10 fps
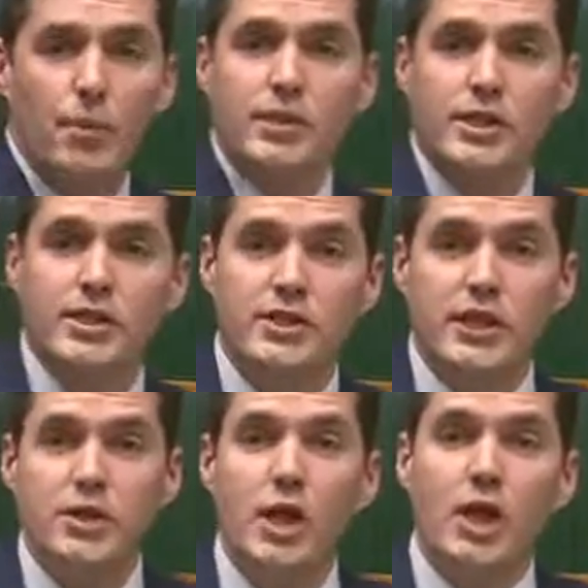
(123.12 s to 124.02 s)
We want to
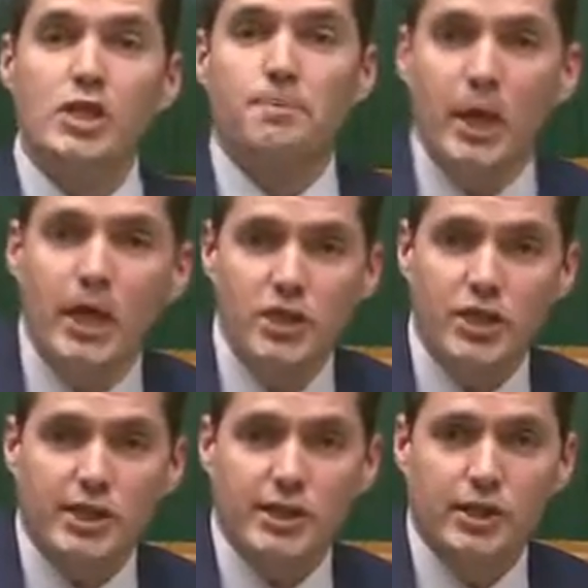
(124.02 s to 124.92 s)
continue to
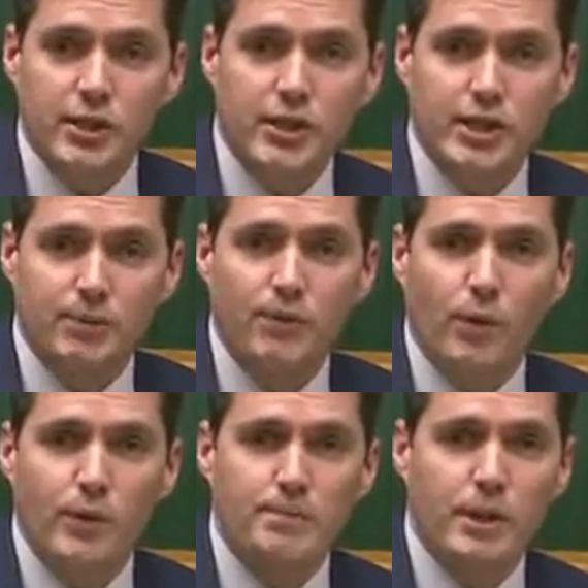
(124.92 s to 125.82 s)
purchase the goods that we've
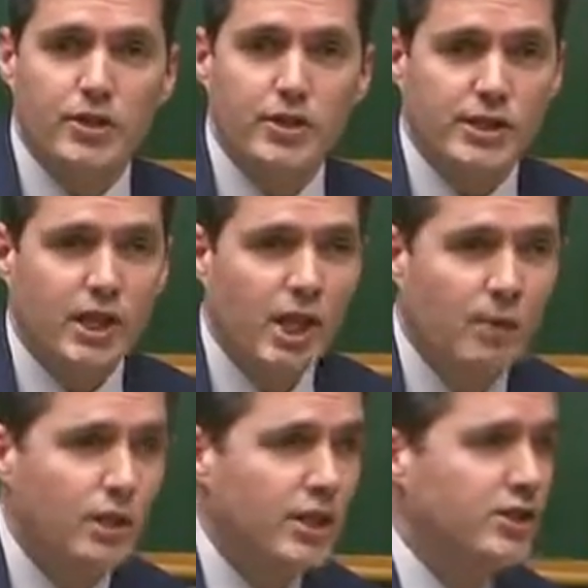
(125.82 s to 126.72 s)
always purchased
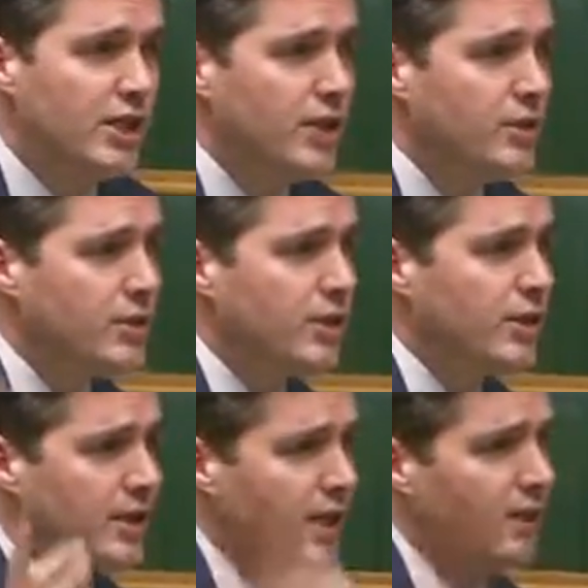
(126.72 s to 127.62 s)
and will continue to
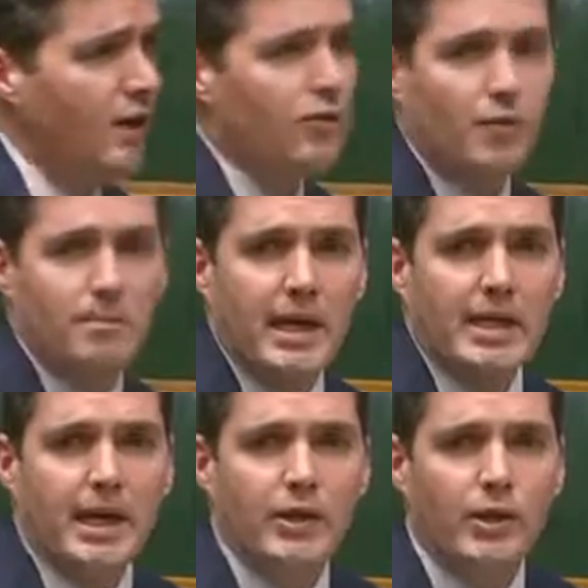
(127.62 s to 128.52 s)
do so from
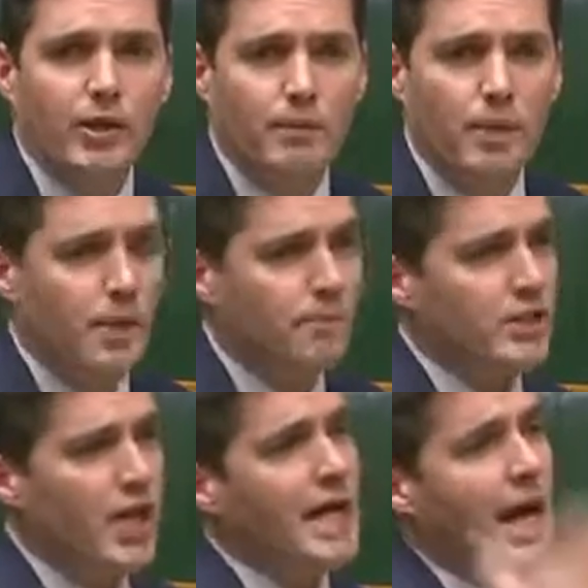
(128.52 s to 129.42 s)
mainland Europe.
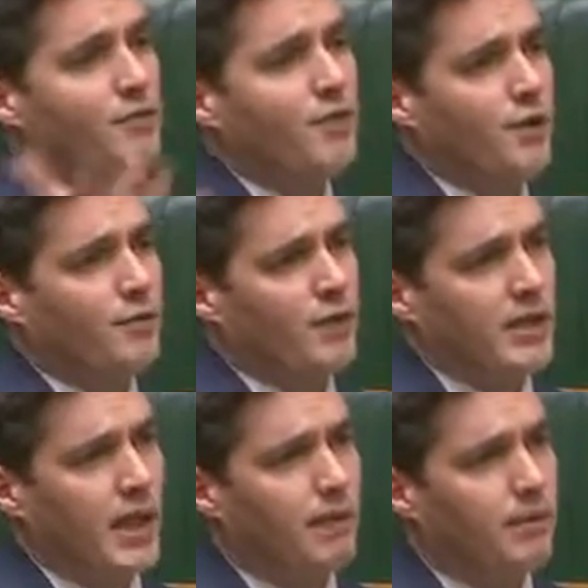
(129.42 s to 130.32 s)
But take Africa, for
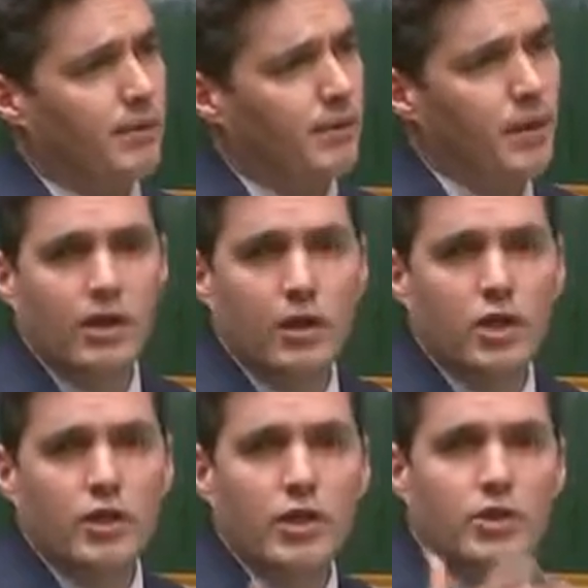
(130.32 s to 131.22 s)
example.
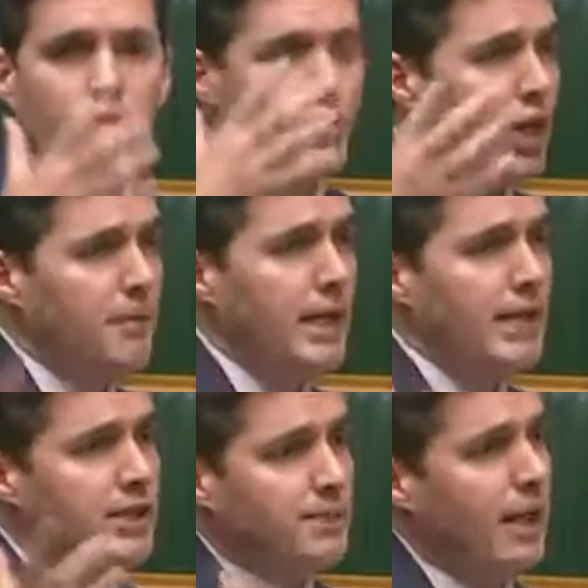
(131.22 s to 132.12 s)

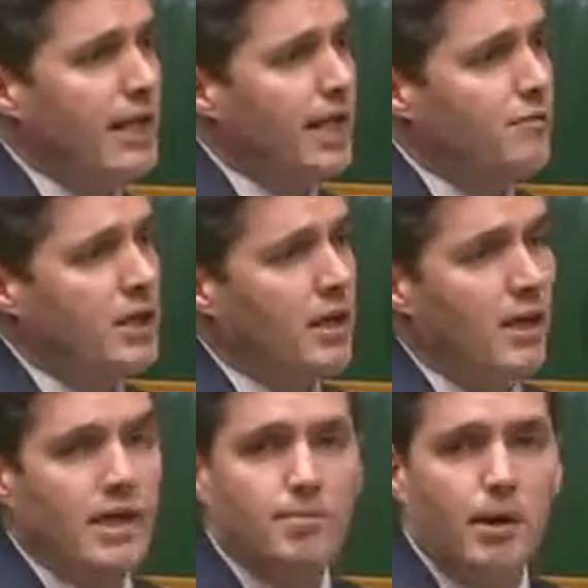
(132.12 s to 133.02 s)
Germany and Spain have
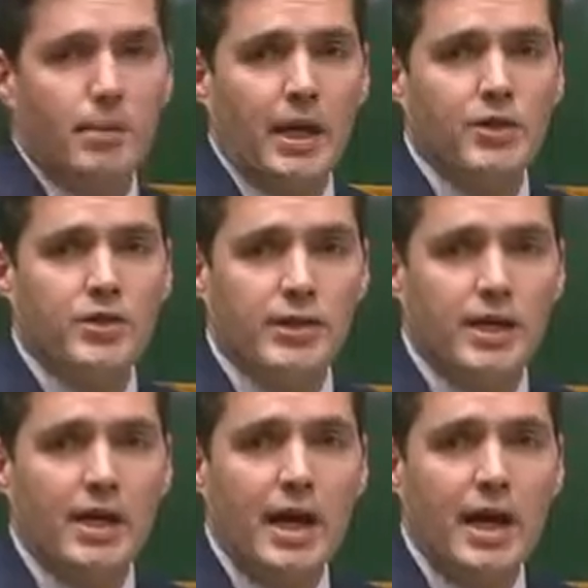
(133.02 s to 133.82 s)
declining populations.